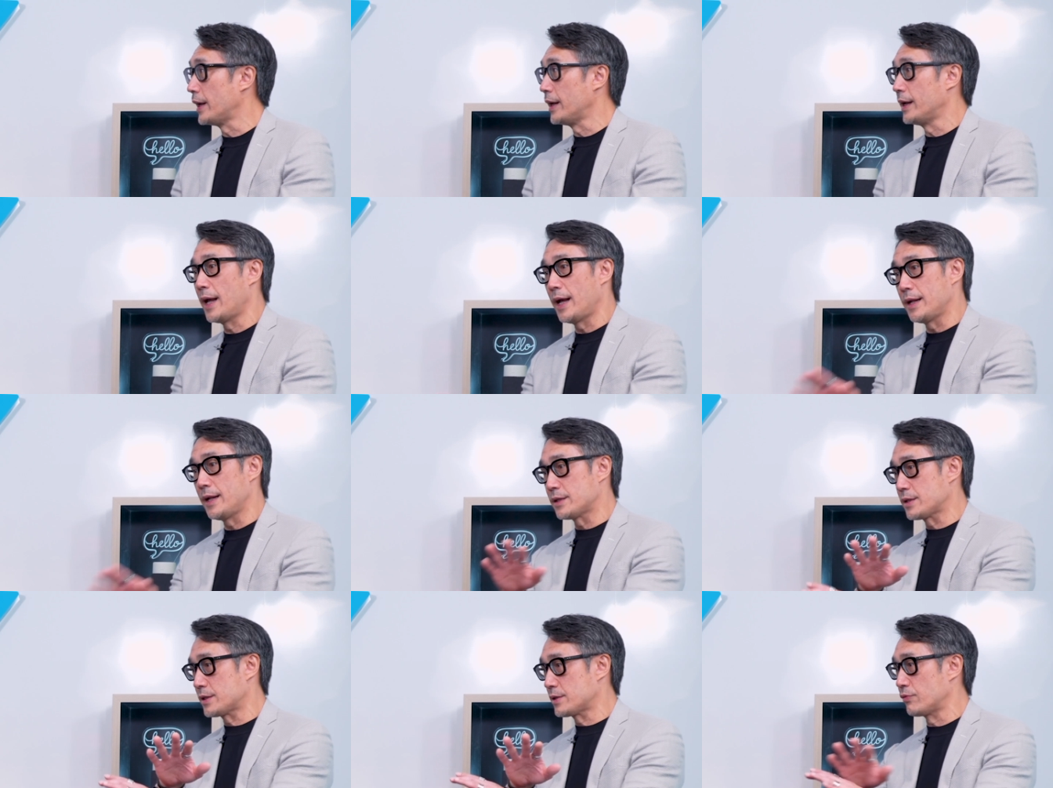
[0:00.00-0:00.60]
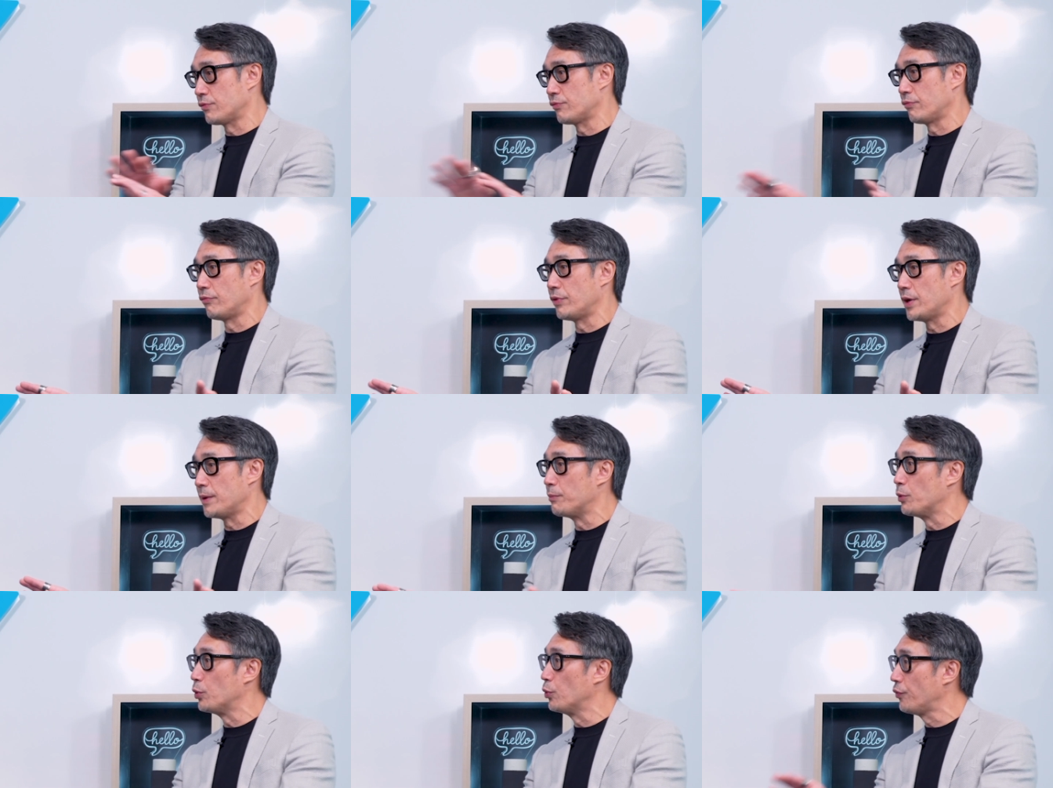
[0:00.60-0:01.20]
let's
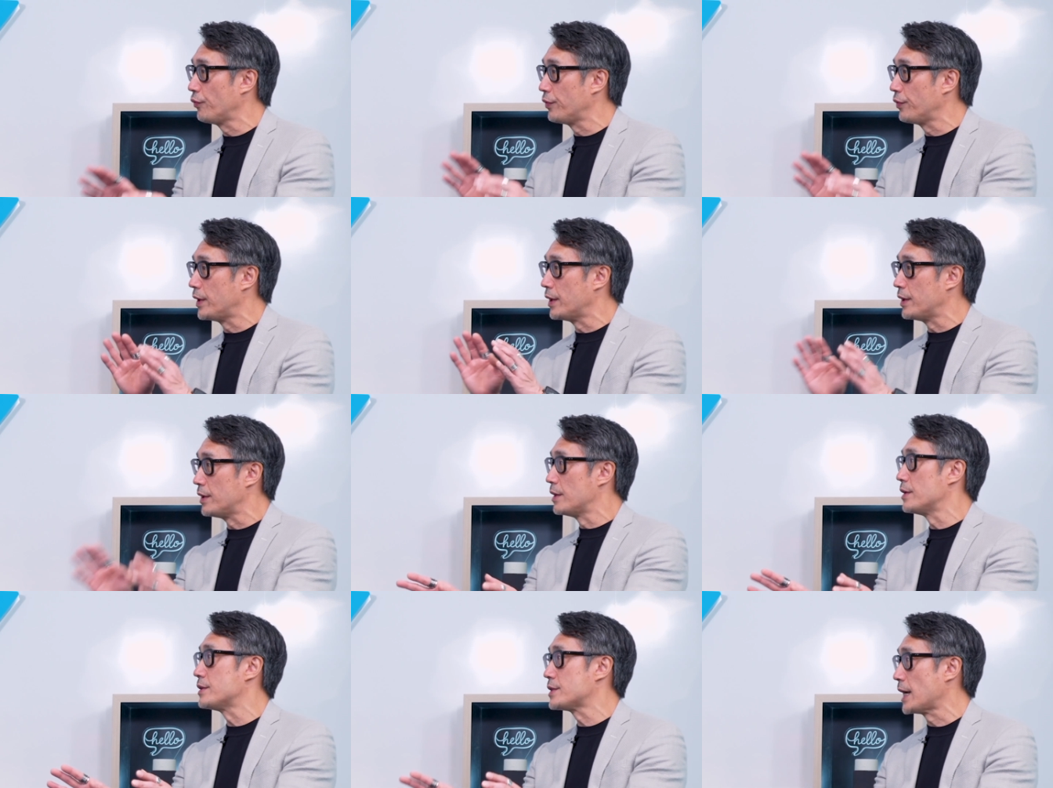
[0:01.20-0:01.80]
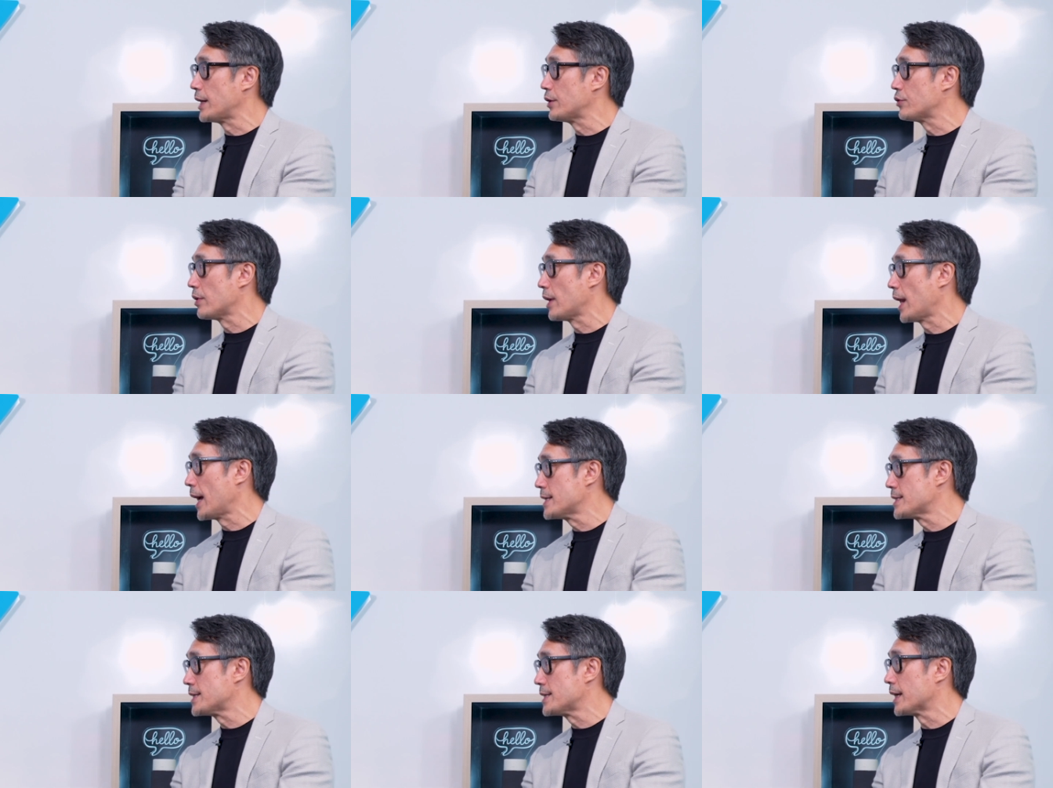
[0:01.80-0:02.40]
remove the
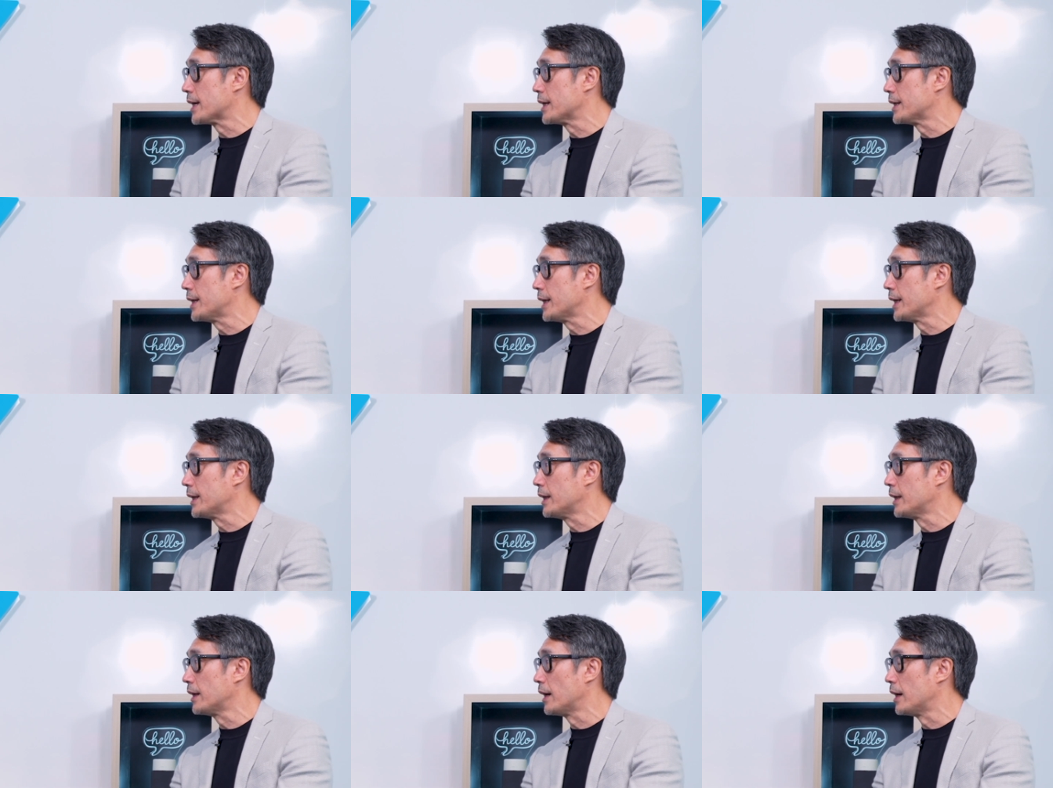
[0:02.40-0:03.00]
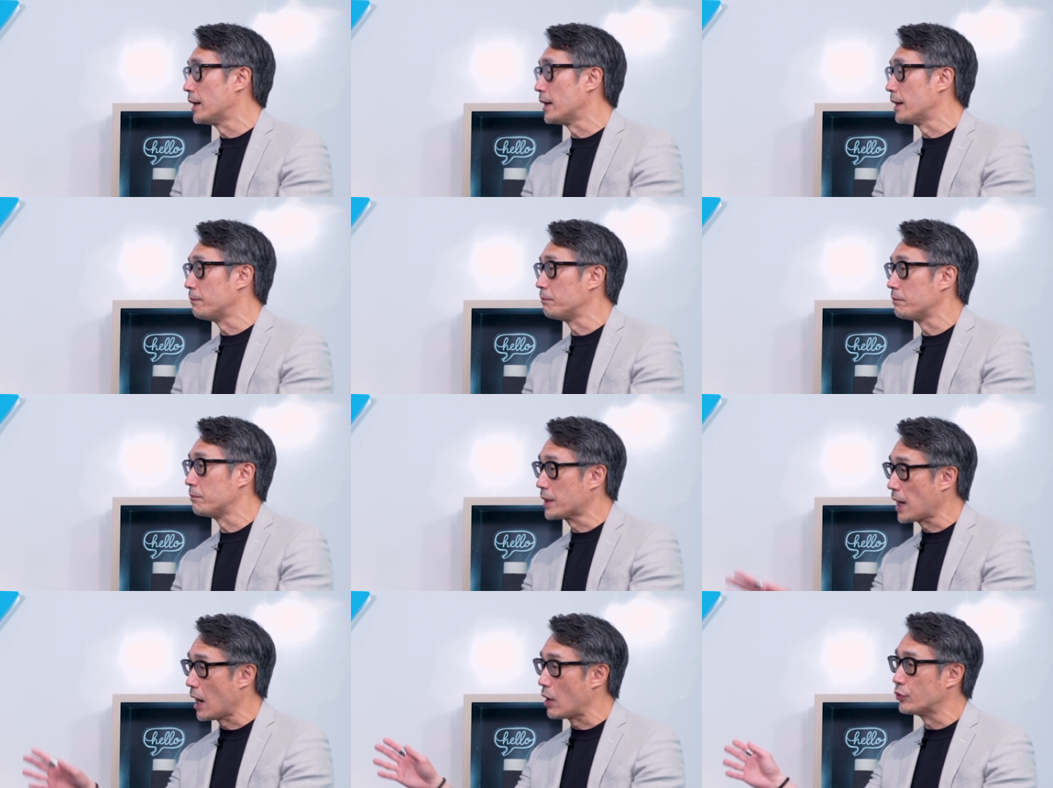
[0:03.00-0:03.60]
centralized ticketing um,
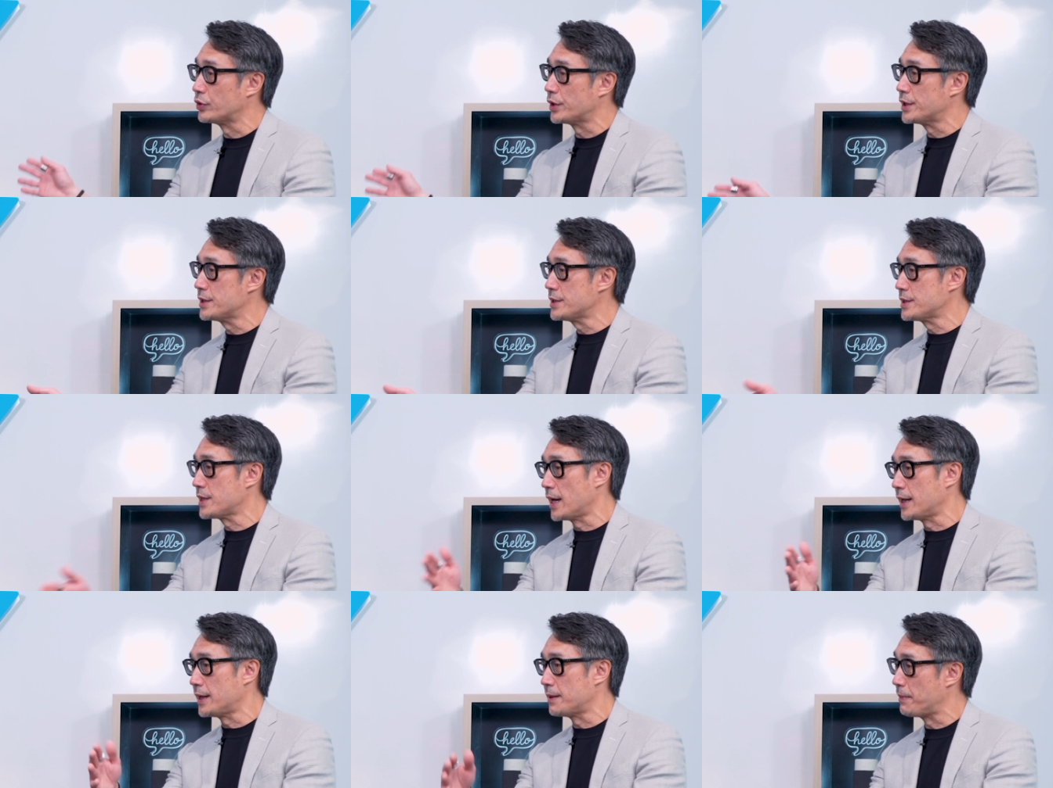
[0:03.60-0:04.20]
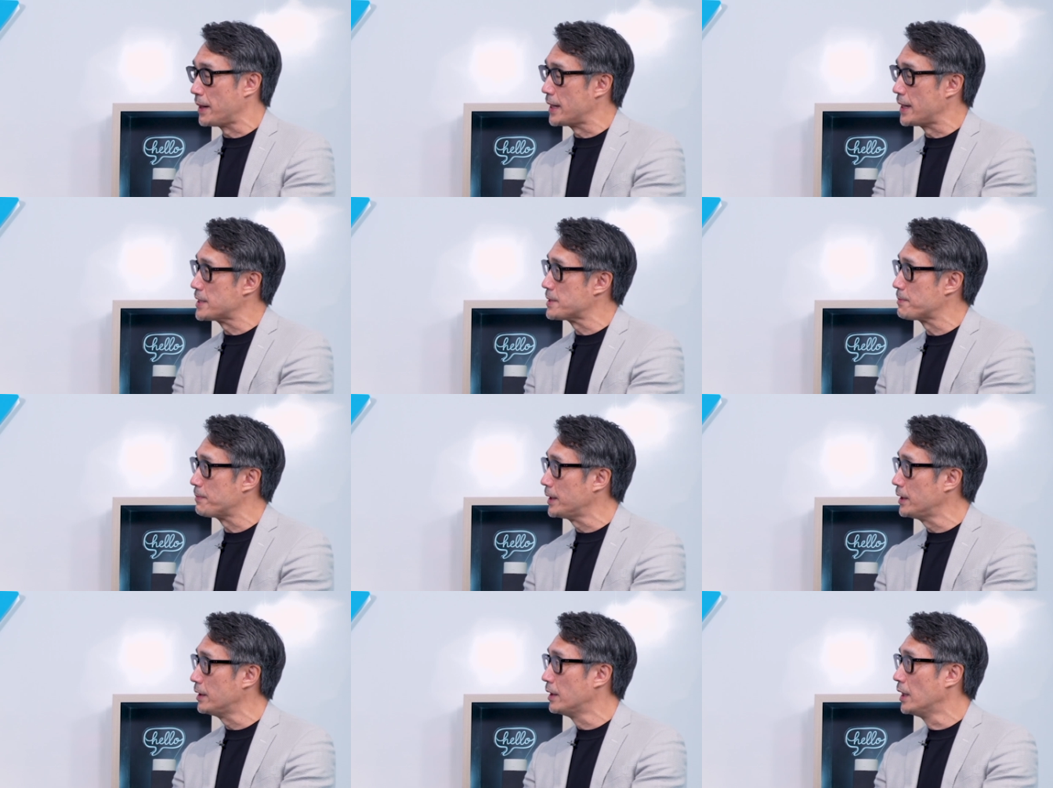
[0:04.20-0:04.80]
counters at the
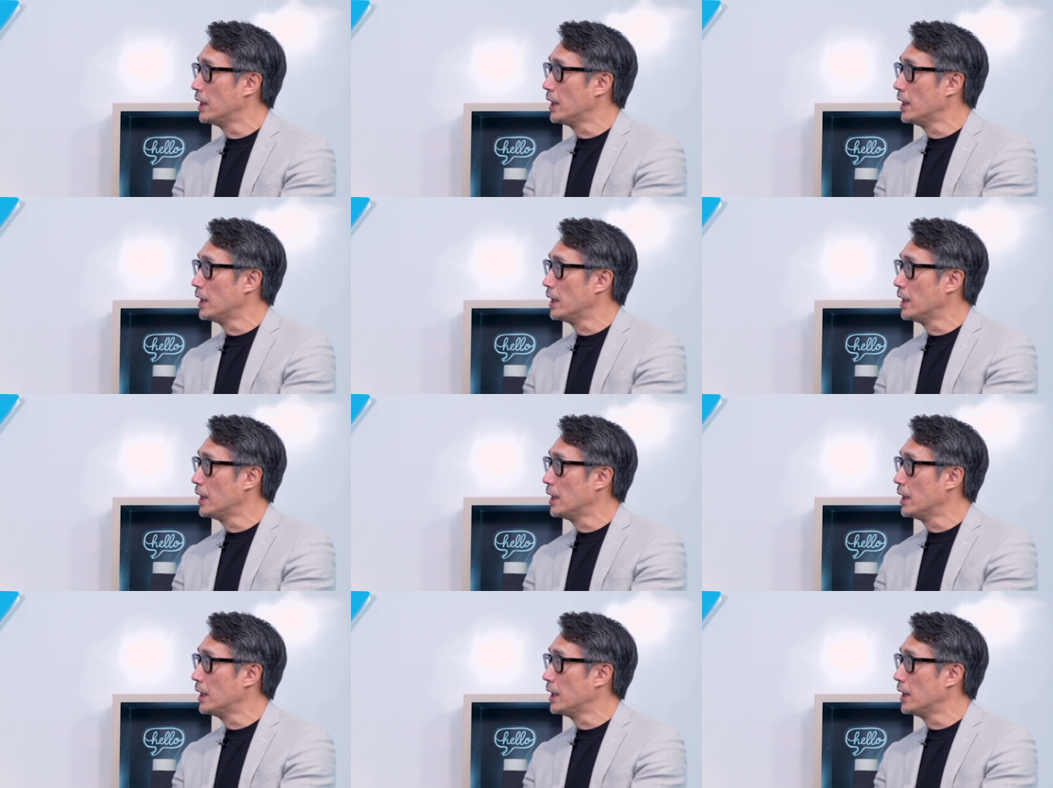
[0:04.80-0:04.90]
basement